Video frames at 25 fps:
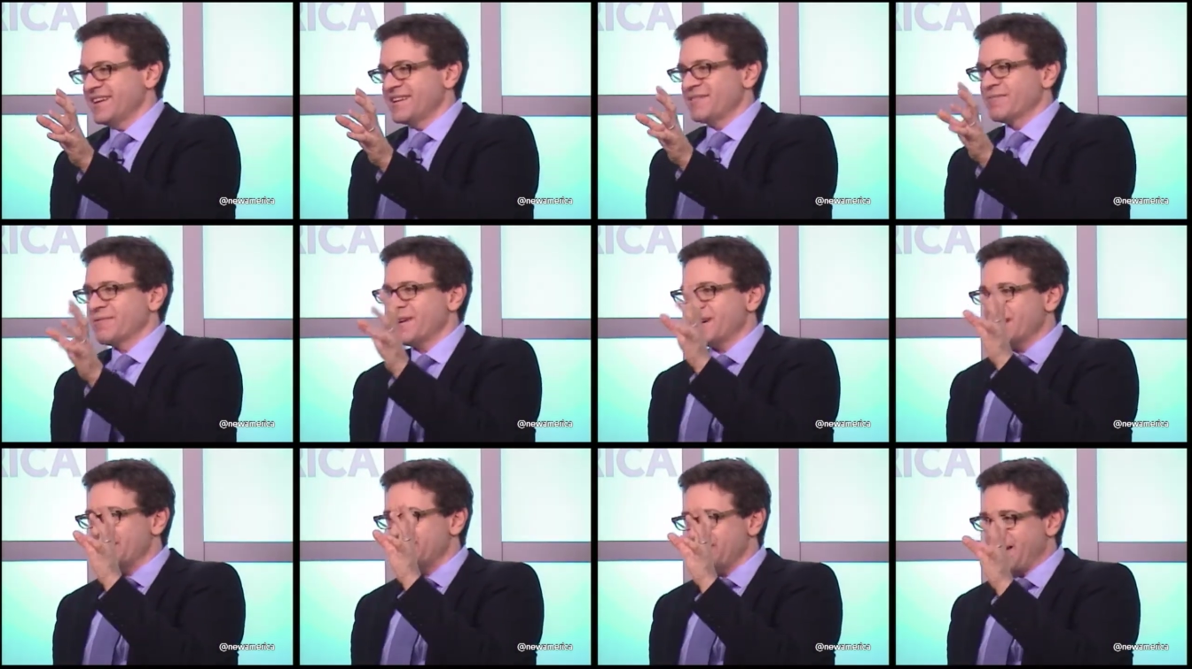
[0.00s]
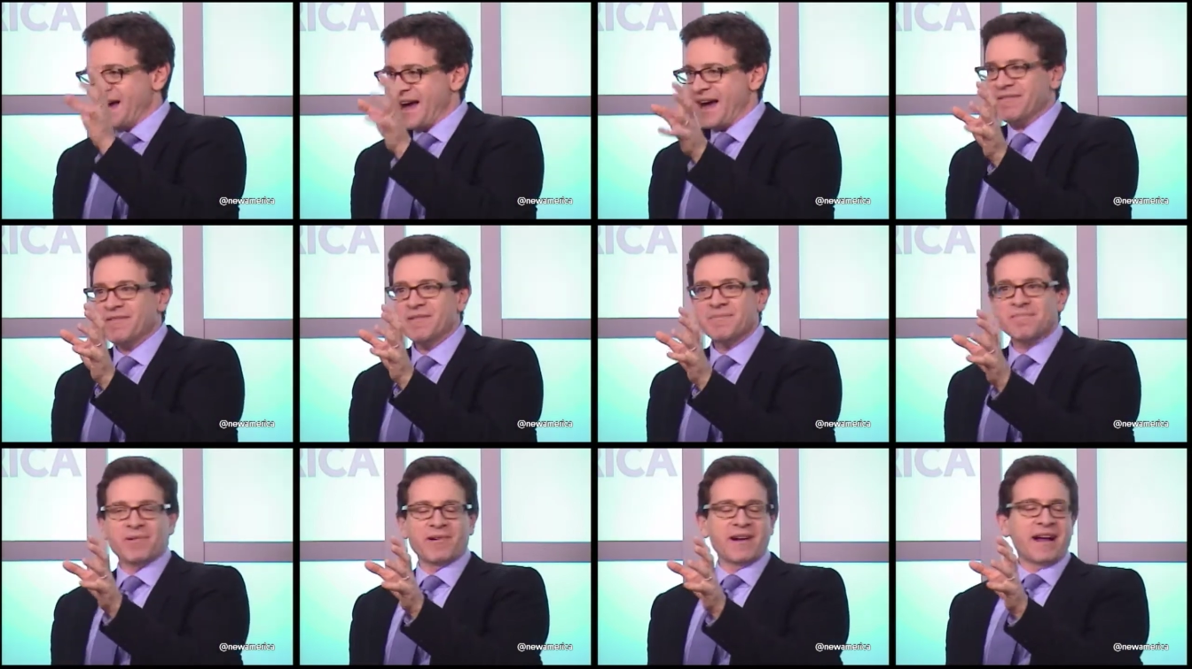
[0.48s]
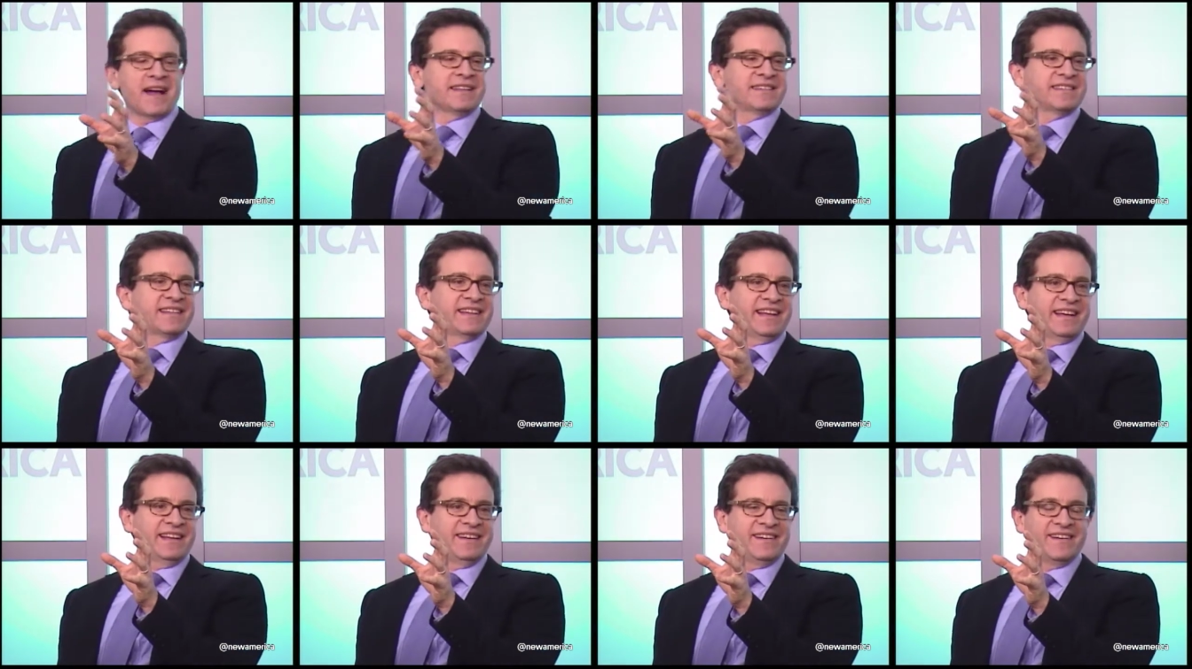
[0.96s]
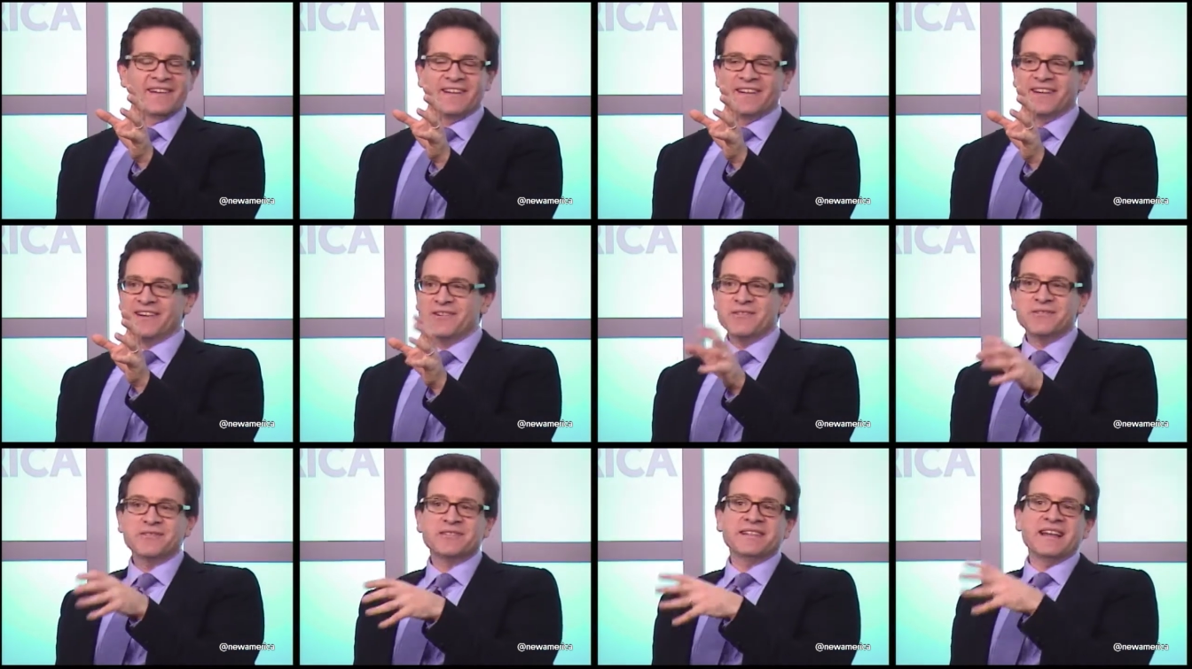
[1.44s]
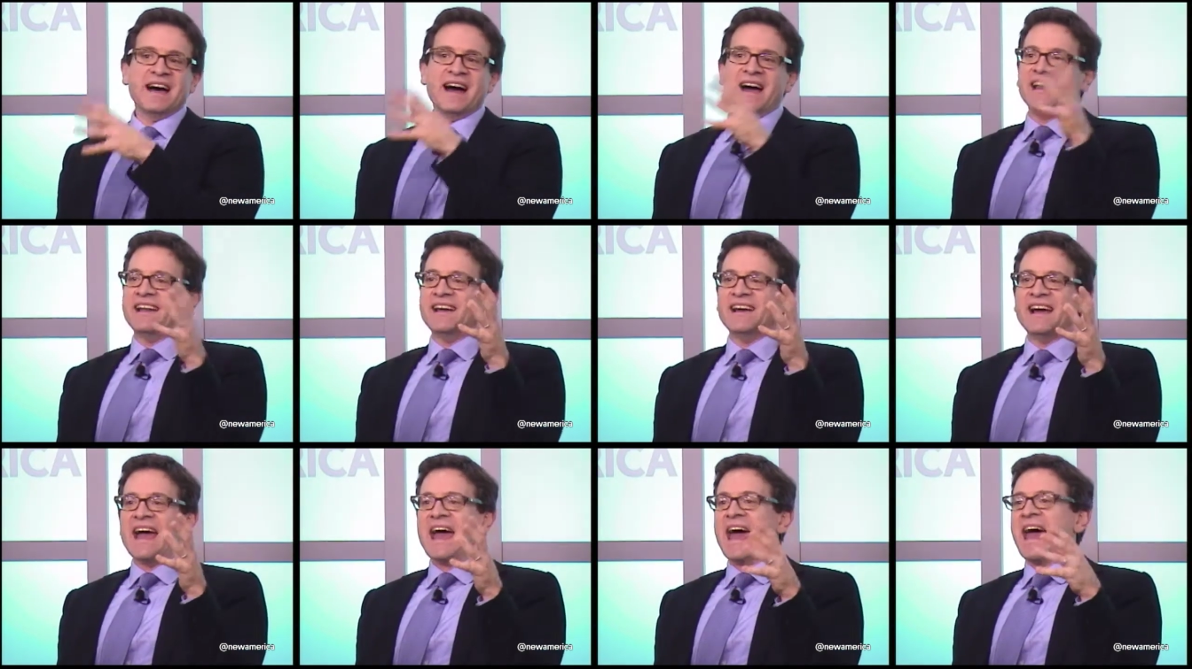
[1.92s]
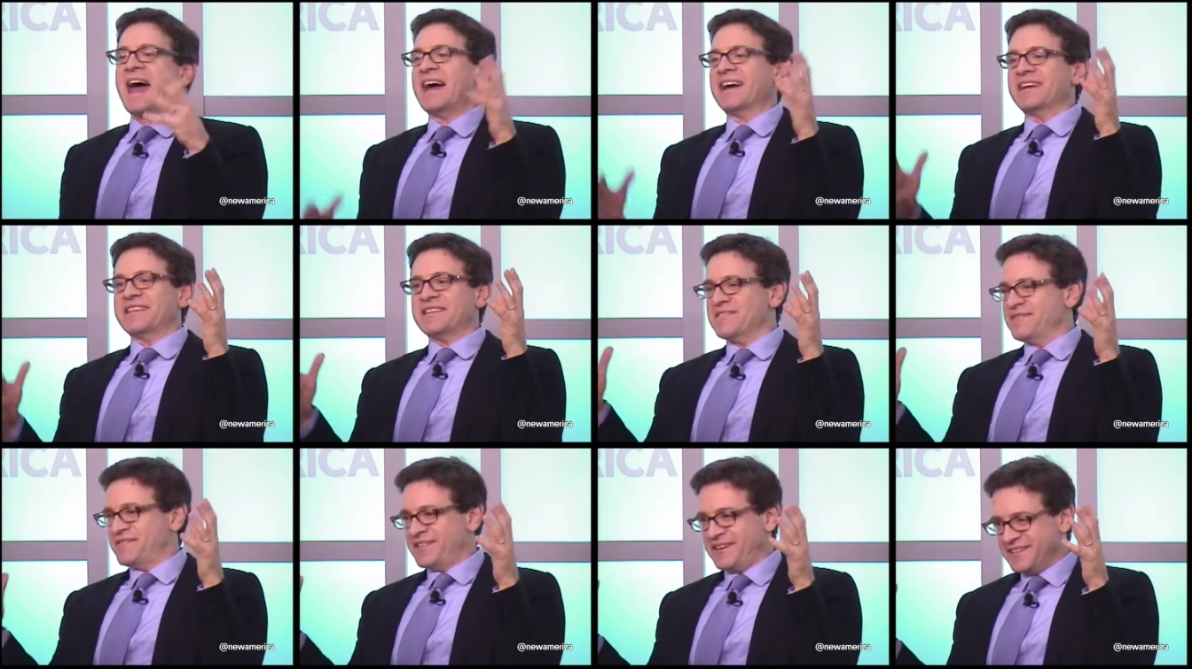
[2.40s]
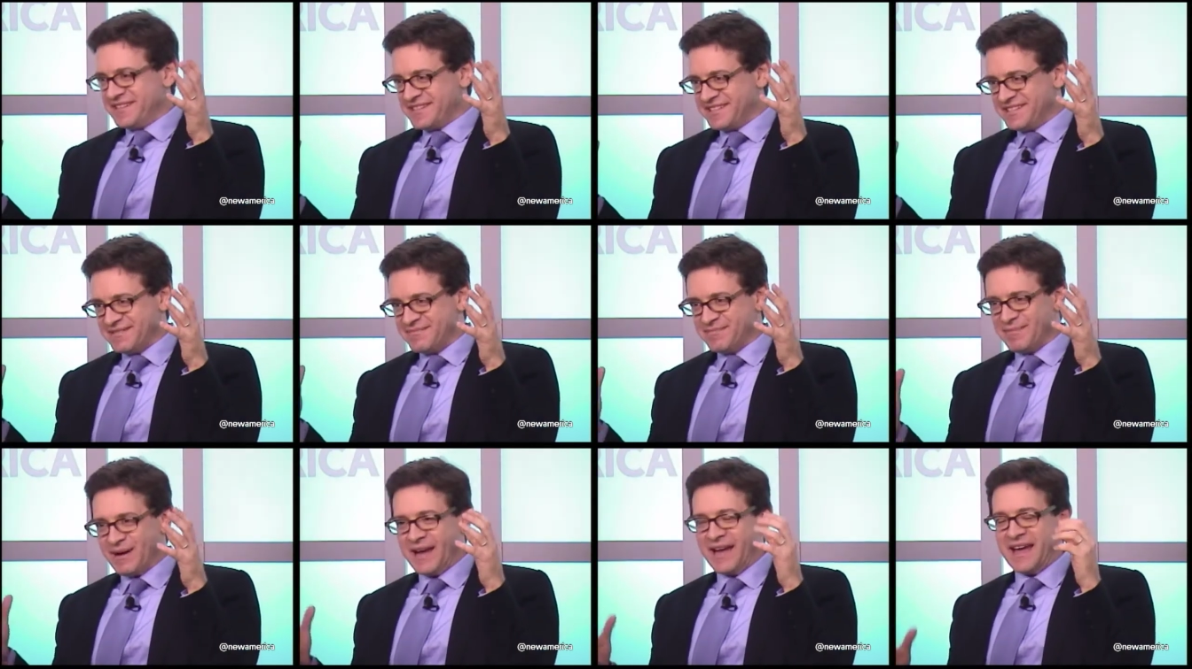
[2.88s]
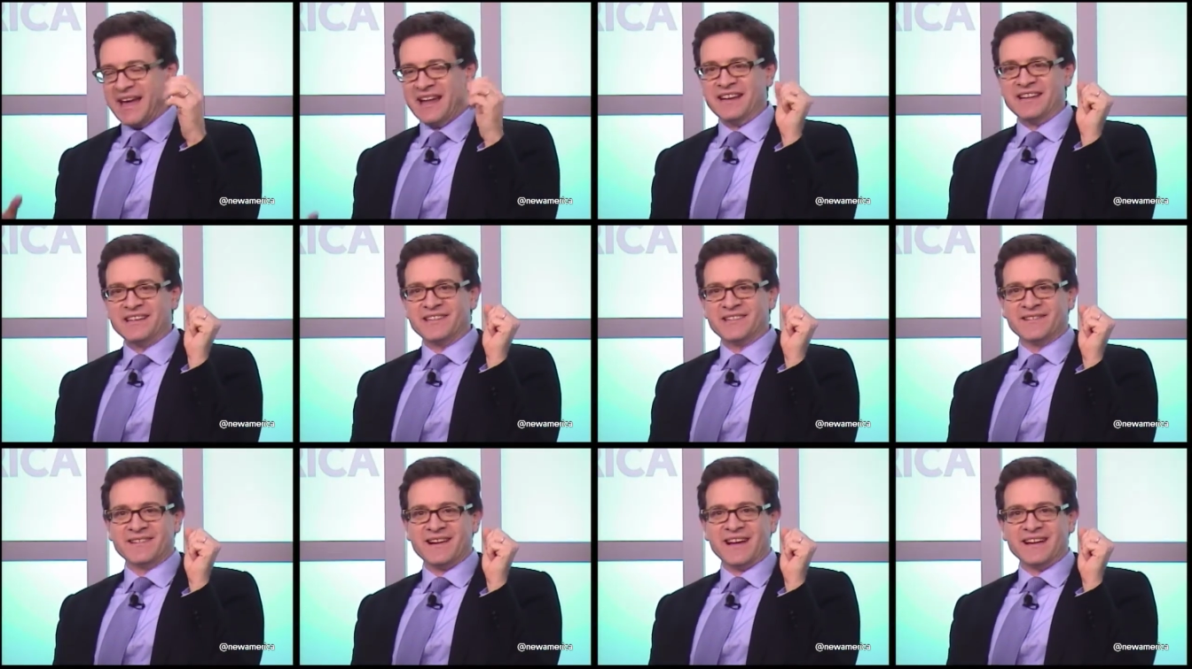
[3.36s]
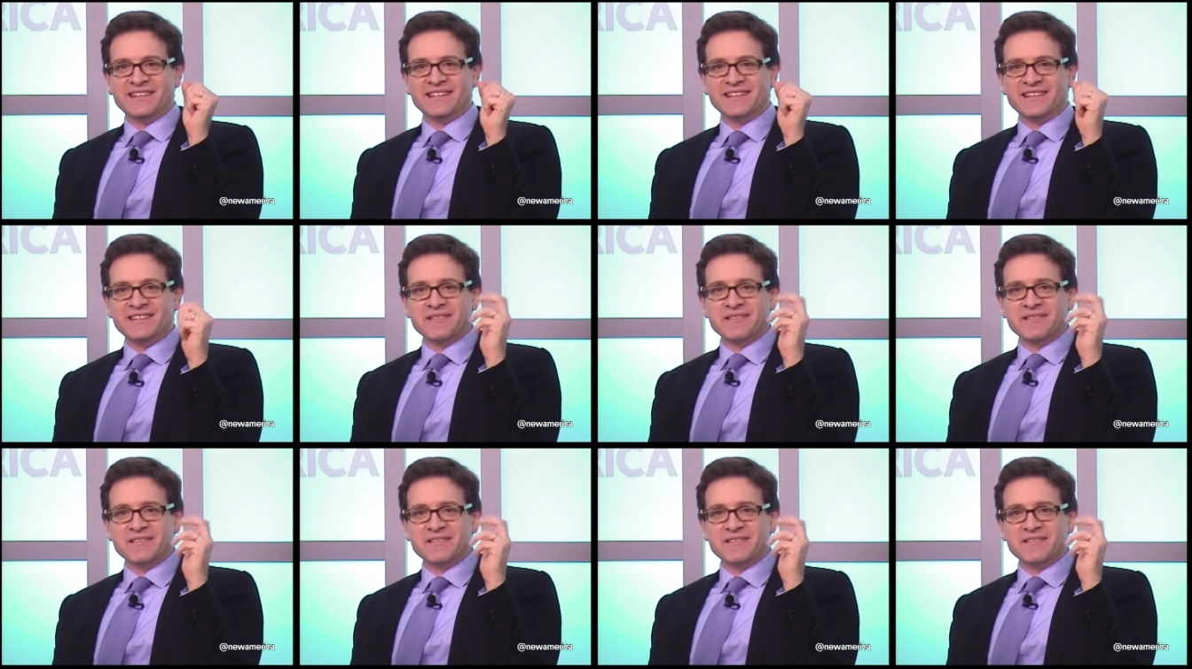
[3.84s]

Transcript: where you have a president who's not an activist by any stretch.